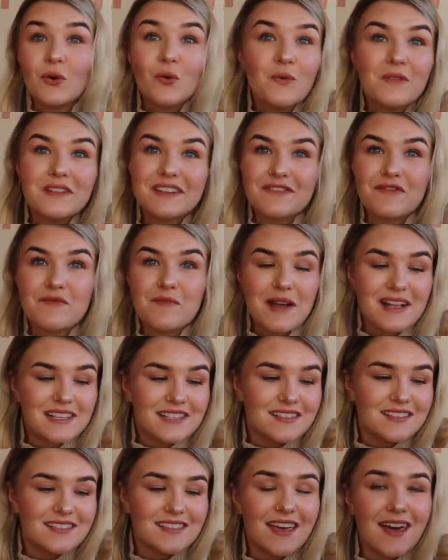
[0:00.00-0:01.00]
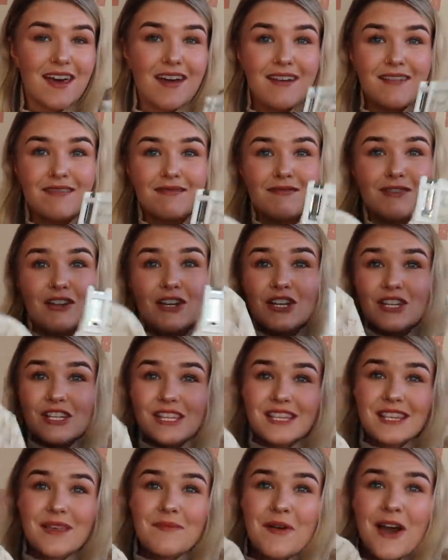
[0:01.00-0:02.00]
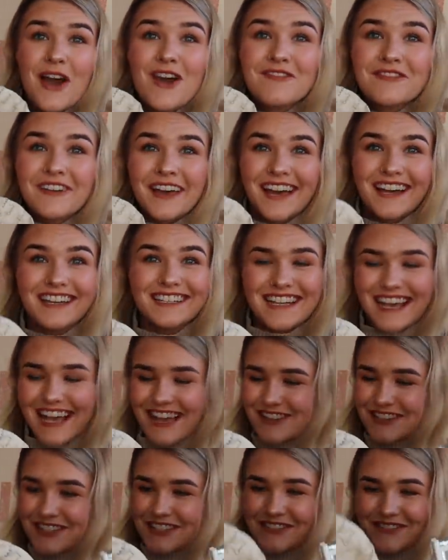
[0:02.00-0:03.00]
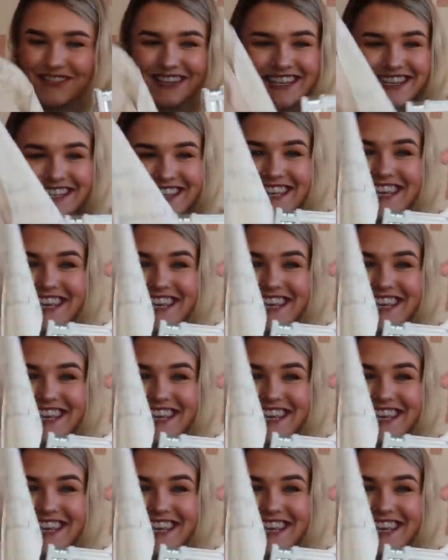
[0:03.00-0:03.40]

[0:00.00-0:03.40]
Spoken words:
got all the different patterns there. I just think they're perfect. How sweet are